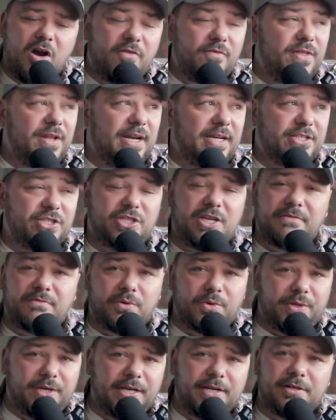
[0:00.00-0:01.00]
over the next
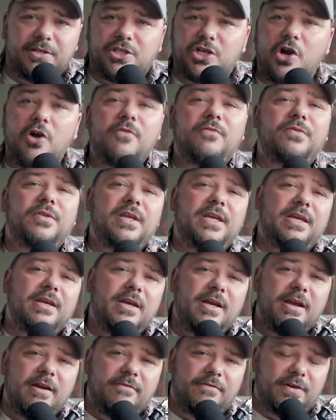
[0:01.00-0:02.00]
several years, hopefully
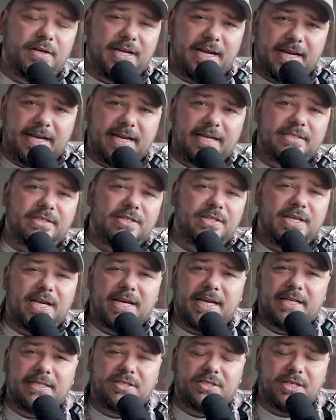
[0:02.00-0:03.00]
for decades and
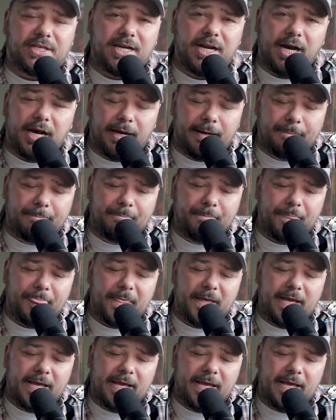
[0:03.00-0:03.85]
decades to come.